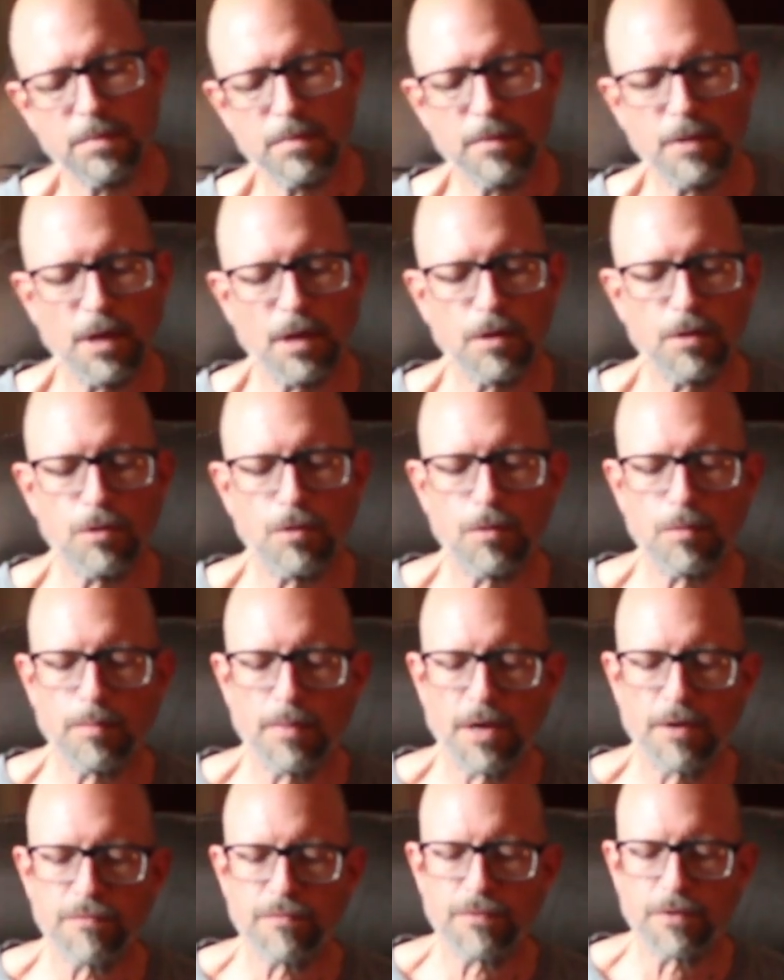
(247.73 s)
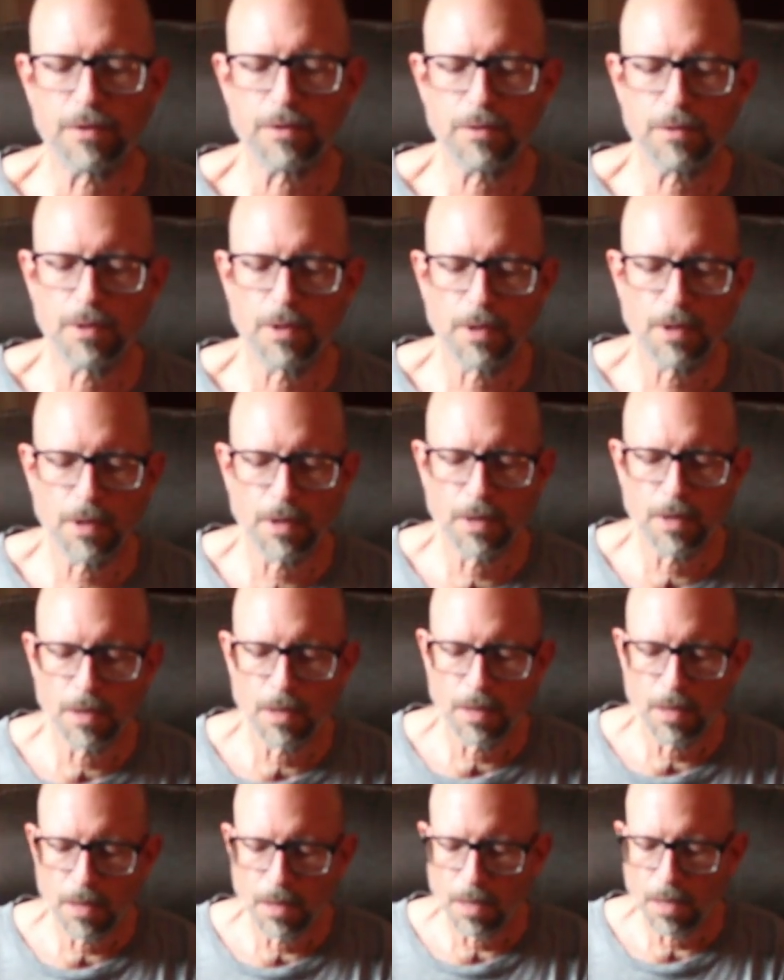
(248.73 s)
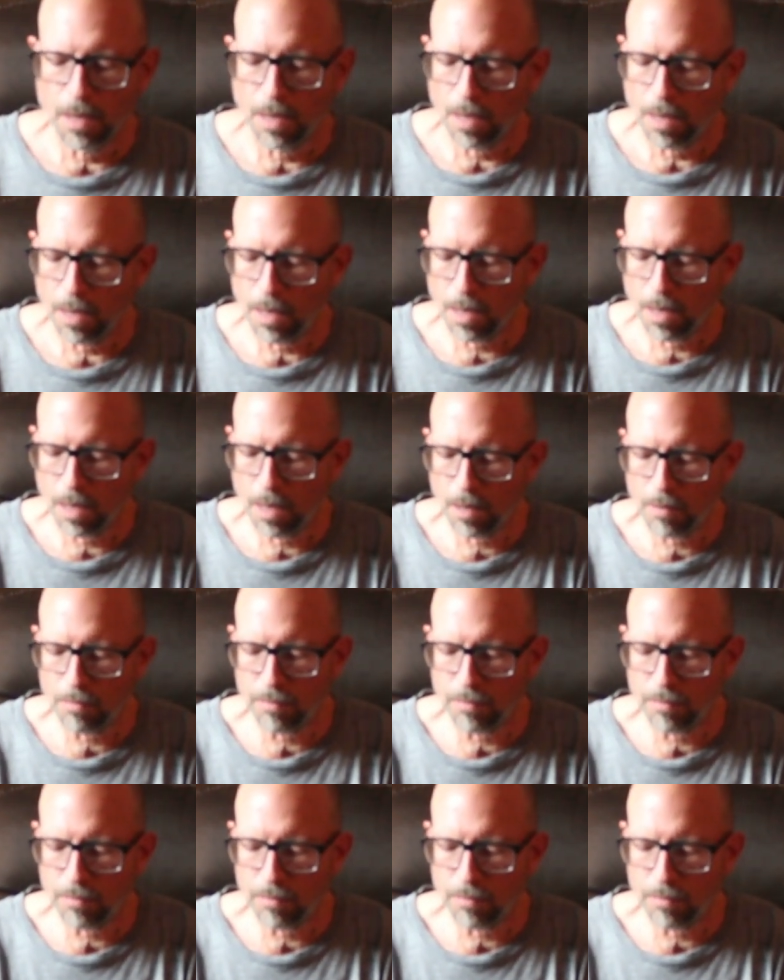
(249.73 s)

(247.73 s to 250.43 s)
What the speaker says: that'll hold my phone. And